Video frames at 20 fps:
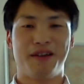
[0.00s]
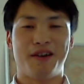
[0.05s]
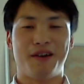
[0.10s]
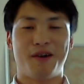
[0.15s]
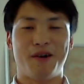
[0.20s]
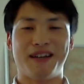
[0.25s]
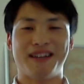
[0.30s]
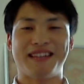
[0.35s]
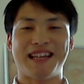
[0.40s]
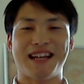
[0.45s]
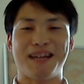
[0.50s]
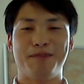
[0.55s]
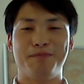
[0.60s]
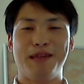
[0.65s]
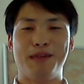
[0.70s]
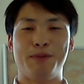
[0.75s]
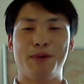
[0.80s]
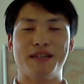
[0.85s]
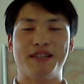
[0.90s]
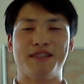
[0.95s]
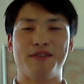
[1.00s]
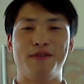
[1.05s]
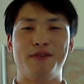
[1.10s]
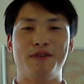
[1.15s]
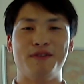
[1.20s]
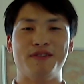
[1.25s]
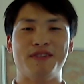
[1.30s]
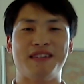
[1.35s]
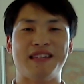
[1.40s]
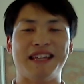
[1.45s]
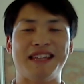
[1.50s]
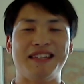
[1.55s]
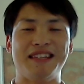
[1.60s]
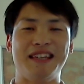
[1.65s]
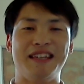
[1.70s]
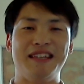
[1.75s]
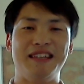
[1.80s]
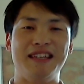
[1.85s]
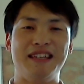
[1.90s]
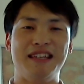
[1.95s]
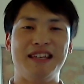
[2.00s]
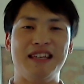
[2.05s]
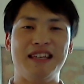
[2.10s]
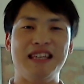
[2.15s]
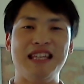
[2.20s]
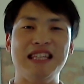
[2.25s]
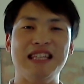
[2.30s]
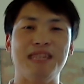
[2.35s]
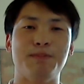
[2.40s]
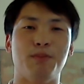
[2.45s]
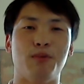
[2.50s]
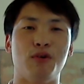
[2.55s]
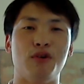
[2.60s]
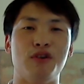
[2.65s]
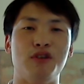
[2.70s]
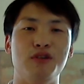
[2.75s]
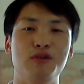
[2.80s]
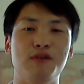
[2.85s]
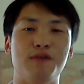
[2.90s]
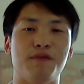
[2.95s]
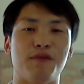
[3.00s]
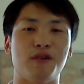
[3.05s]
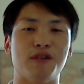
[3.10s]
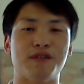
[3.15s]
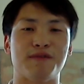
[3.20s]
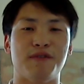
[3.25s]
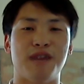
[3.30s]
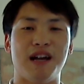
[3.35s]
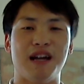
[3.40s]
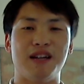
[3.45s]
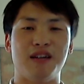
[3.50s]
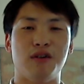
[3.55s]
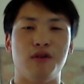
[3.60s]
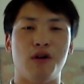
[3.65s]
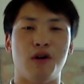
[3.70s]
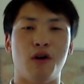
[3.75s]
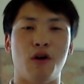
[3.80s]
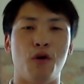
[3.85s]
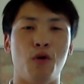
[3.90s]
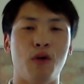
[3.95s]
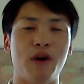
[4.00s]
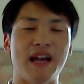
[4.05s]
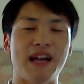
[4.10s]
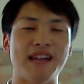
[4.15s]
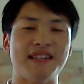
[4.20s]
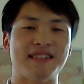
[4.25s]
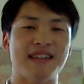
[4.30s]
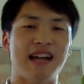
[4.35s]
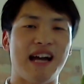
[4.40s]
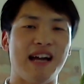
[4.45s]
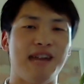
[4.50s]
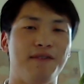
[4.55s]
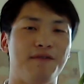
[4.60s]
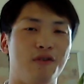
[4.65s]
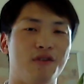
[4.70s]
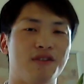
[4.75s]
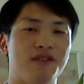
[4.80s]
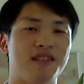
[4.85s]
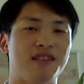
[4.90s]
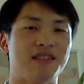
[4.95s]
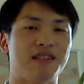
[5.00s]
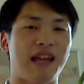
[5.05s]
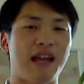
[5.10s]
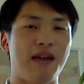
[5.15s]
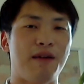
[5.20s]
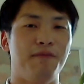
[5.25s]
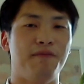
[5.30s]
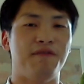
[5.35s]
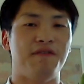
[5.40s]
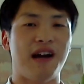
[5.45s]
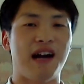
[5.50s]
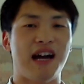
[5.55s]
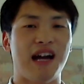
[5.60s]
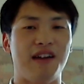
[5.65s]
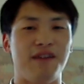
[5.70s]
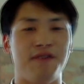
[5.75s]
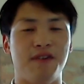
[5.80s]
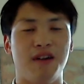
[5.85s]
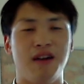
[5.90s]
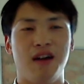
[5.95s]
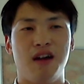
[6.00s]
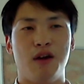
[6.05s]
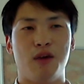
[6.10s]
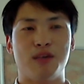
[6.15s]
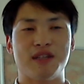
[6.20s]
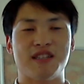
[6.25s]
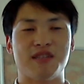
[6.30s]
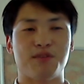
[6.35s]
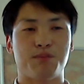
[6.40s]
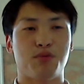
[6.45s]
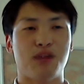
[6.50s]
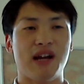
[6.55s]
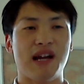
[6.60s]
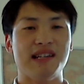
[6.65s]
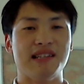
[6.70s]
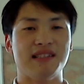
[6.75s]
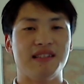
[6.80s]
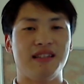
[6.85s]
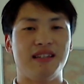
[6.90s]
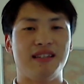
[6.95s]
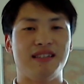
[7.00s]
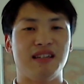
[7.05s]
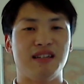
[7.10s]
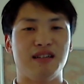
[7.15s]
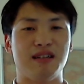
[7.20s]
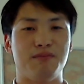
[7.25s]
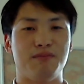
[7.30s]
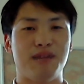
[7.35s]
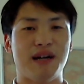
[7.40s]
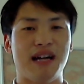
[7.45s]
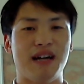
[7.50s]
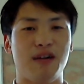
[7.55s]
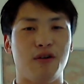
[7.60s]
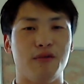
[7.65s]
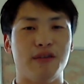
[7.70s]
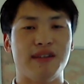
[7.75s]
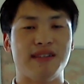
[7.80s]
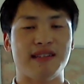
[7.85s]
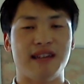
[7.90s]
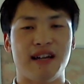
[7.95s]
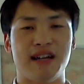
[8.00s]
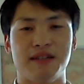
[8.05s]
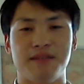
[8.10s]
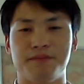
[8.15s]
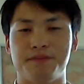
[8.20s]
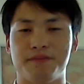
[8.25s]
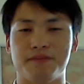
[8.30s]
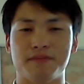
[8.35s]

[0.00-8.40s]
Alright, second big piece of news is that in the eSport Universe final, OSI versus M5 was surprisingly taken by OSI.